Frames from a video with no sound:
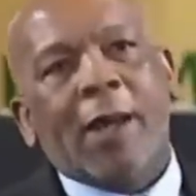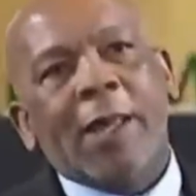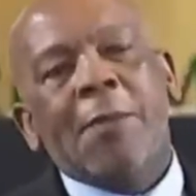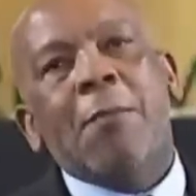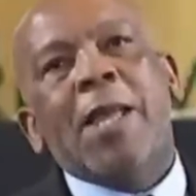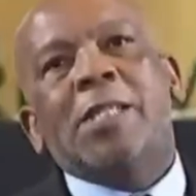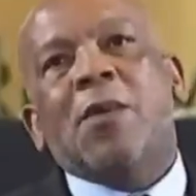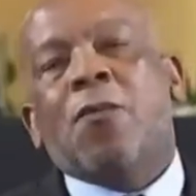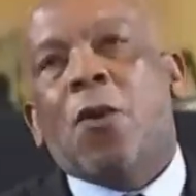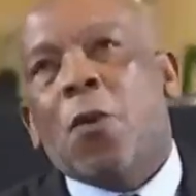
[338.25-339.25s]
He makes the
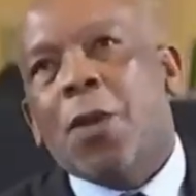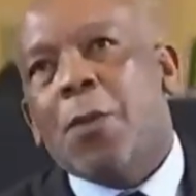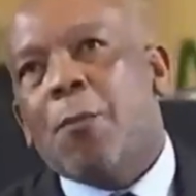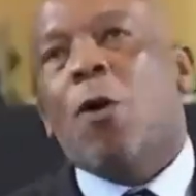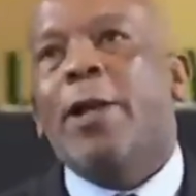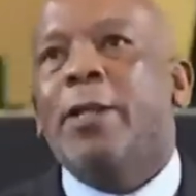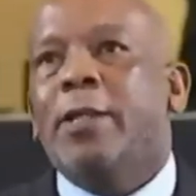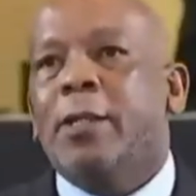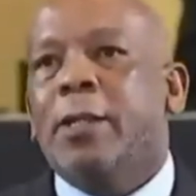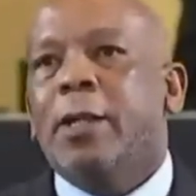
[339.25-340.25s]
following
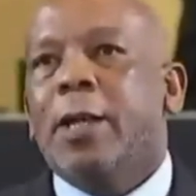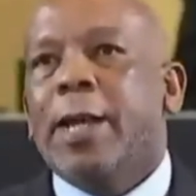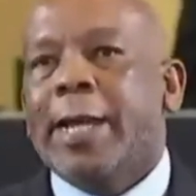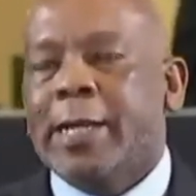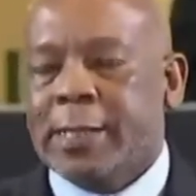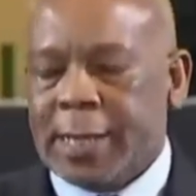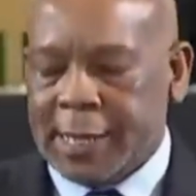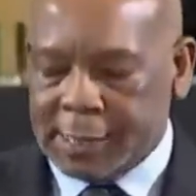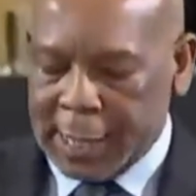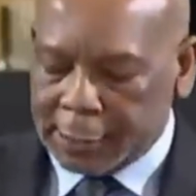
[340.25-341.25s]
point. He
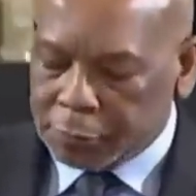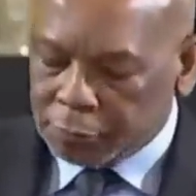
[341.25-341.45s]
says that